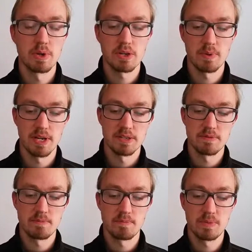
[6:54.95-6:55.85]

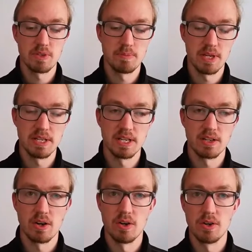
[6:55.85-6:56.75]
required
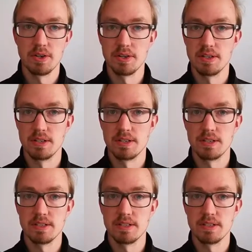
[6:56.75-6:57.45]
depending on,